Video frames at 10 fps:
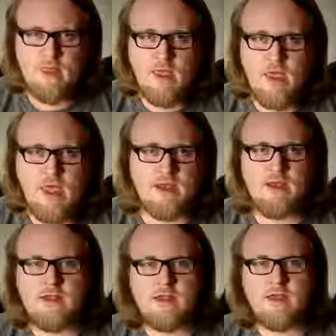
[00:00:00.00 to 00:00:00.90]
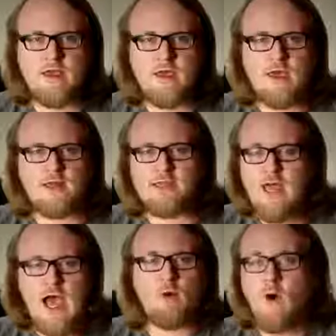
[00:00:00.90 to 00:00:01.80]
And it's
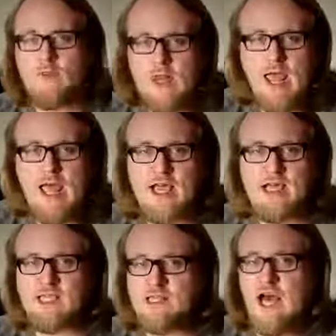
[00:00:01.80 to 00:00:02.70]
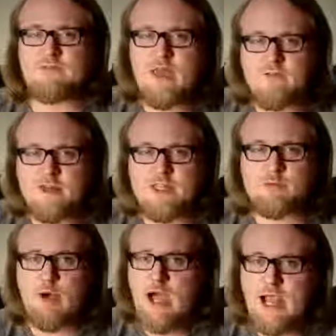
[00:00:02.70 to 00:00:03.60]
not one that has a lot of evidence
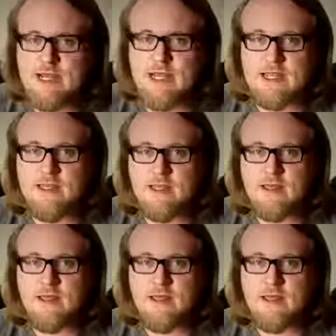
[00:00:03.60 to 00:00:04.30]
behind it.